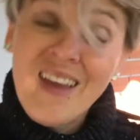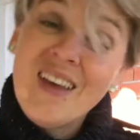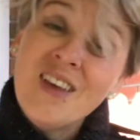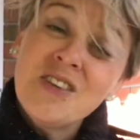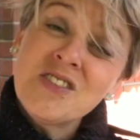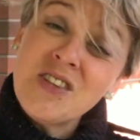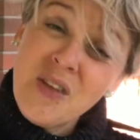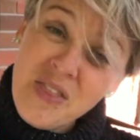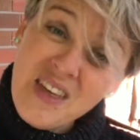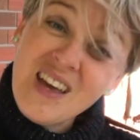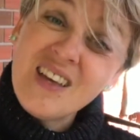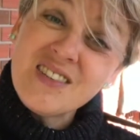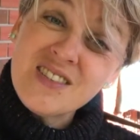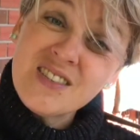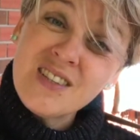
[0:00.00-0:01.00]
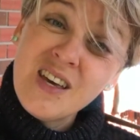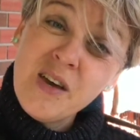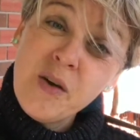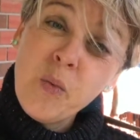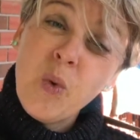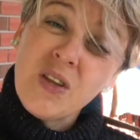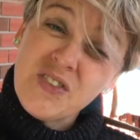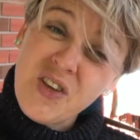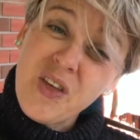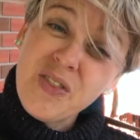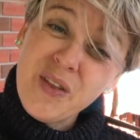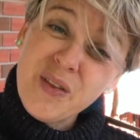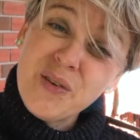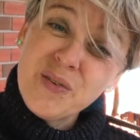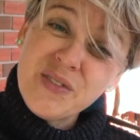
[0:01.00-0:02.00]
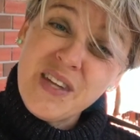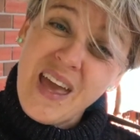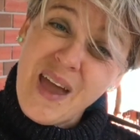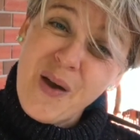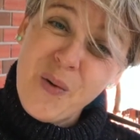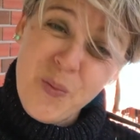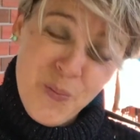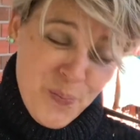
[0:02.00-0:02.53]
So that's what's on the loose now.